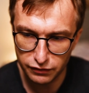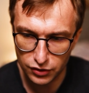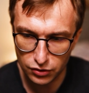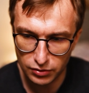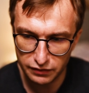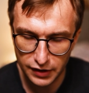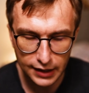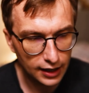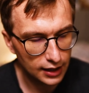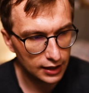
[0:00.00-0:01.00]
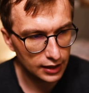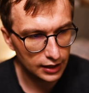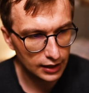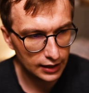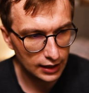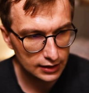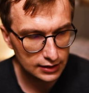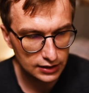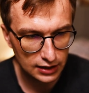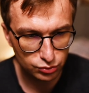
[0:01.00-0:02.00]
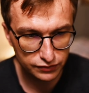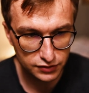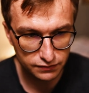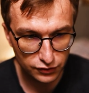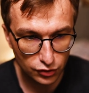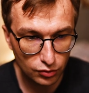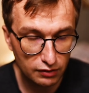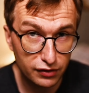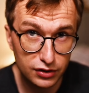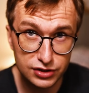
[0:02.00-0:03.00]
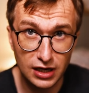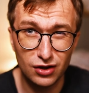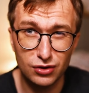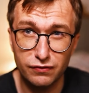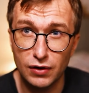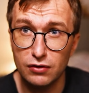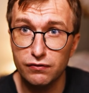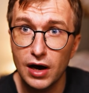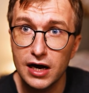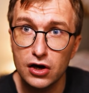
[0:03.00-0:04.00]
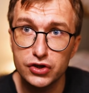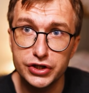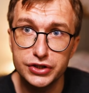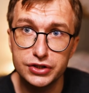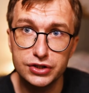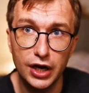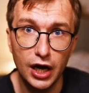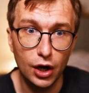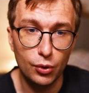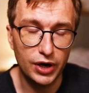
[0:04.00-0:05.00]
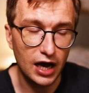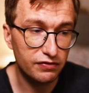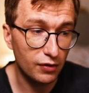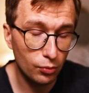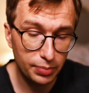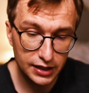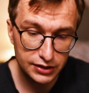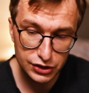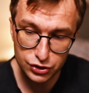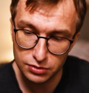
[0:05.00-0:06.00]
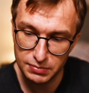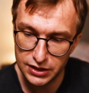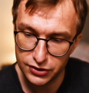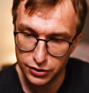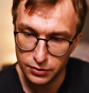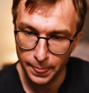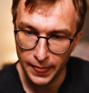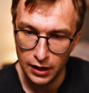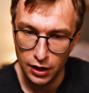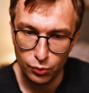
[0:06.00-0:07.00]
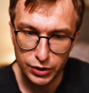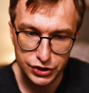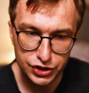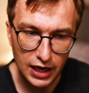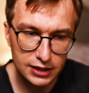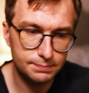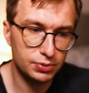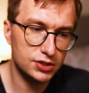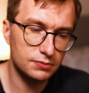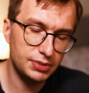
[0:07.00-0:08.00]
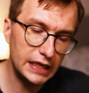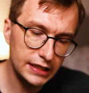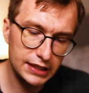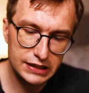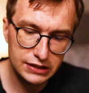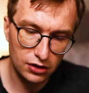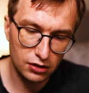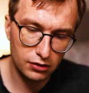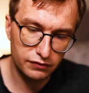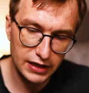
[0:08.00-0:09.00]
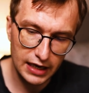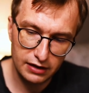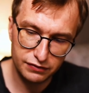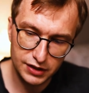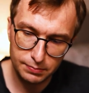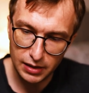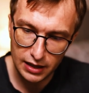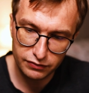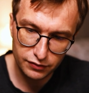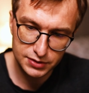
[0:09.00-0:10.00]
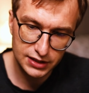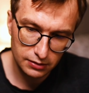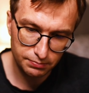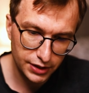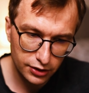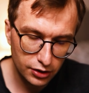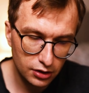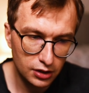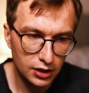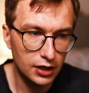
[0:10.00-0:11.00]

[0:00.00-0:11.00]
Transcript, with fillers: photography i i had a touch with some photographers a lot of one of one artists we have open edition minter which as possibilities of the nft platforms get bigger